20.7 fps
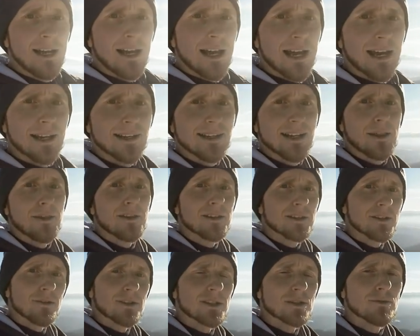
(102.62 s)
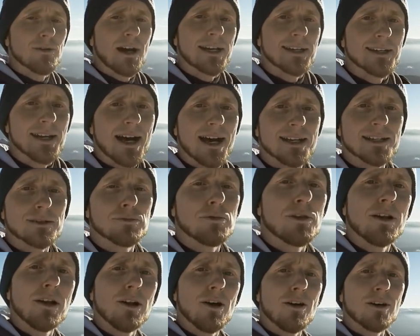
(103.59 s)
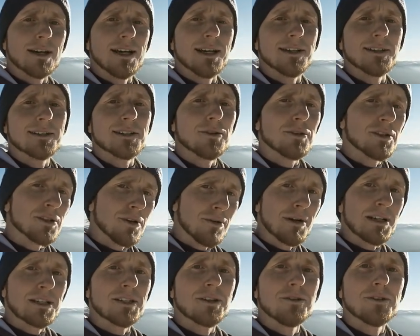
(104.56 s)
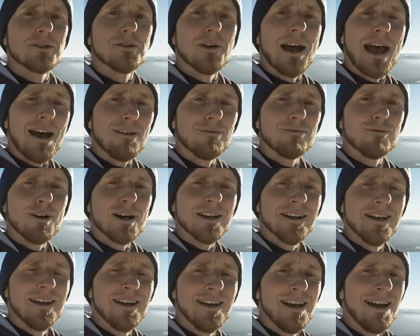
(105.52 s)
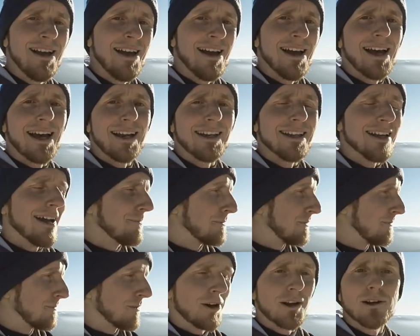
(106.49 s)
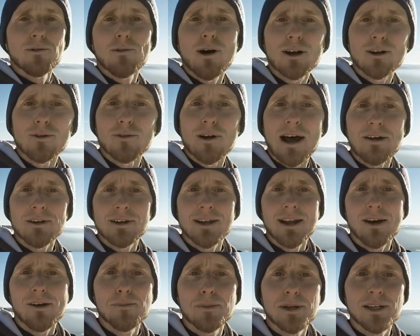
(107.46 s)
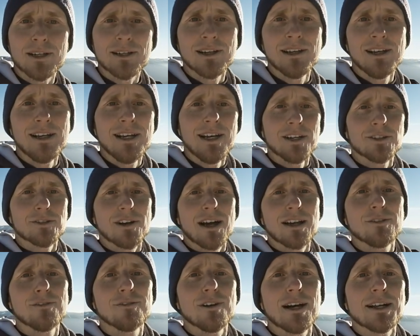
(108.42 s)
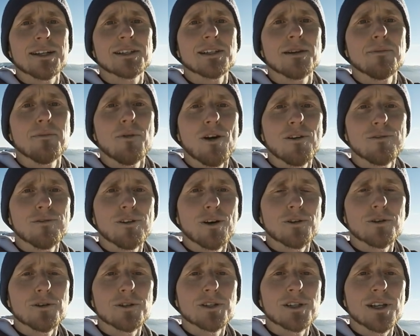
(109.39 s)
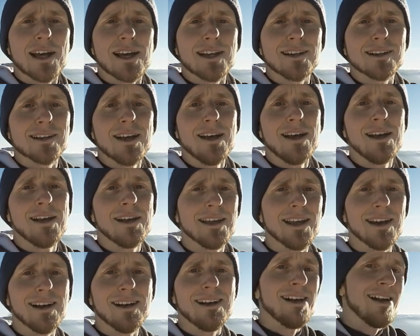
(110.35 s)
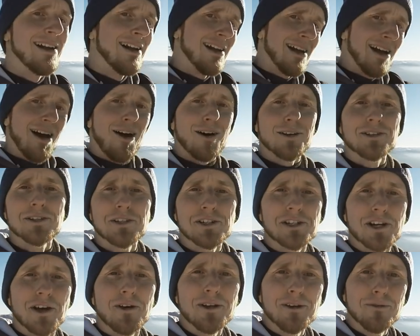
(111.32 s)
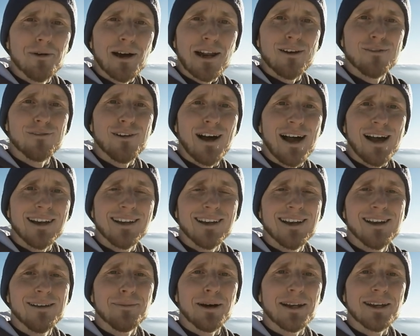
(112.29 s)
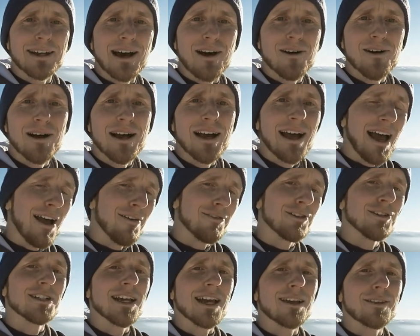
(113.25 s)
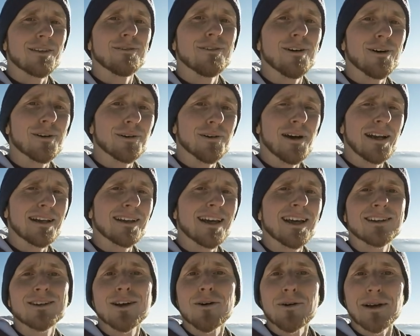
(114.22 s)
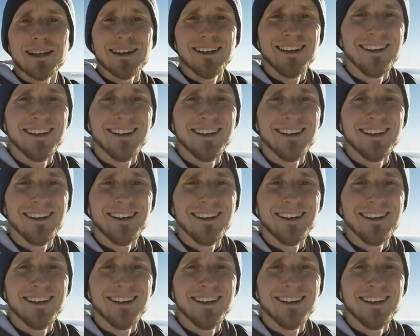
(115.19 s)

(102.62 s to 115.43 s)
And yeah, this looks quite nice with a long lens, so it's always good to have one. And yeah, I'm gonna walk around now a bit, try to find some more photos, and yeah, also show you what I find. But now I have to take the photo and get going.